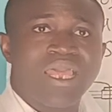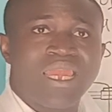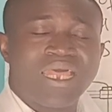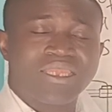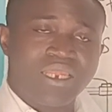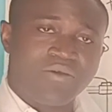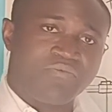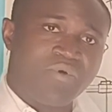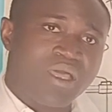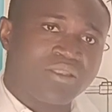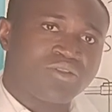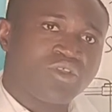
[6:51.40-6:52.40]
Electric
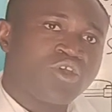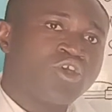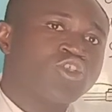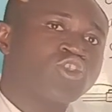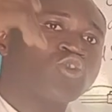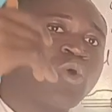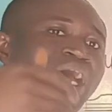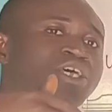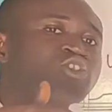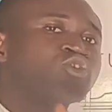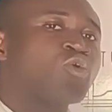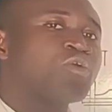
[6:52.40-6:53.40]
fan, so as
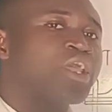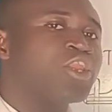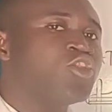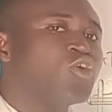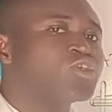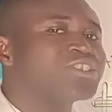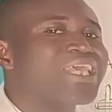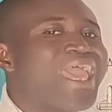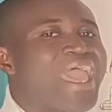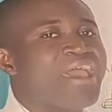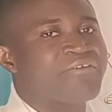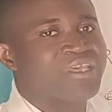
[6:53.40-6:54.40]
to reduce
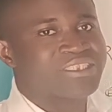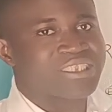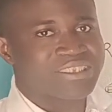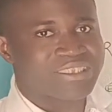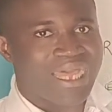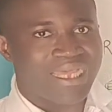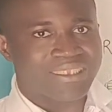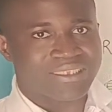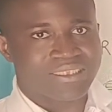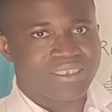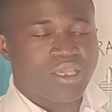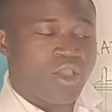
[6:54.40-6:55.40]
air resistance.
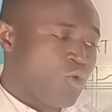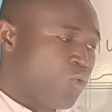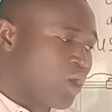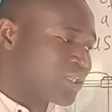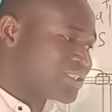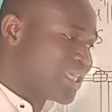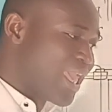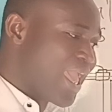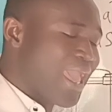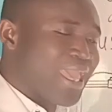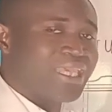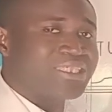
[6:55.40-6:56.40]
Once the
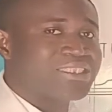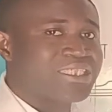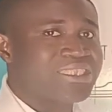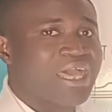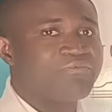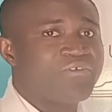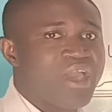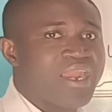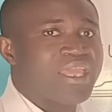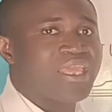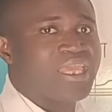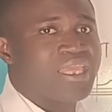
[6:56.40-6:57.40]
air is
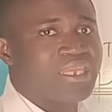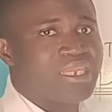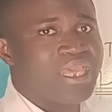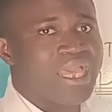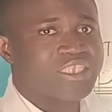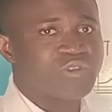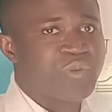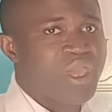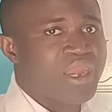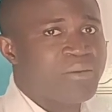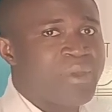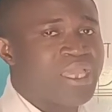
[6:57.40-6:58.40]
interfering in the
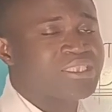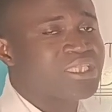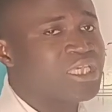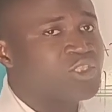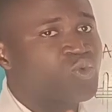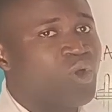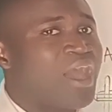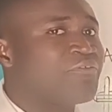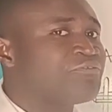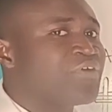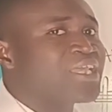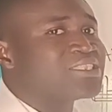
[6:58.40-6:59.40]
experiment, it will
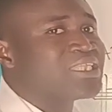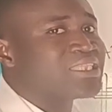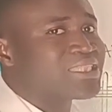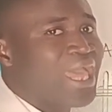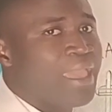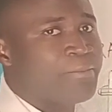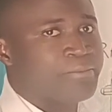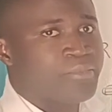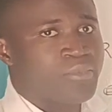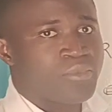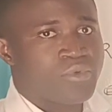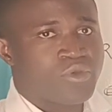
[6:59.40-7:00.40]
affect the time
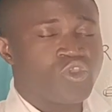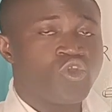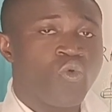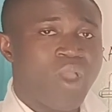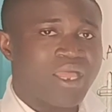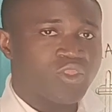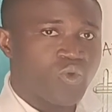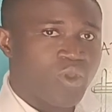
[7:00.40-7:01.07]
you have to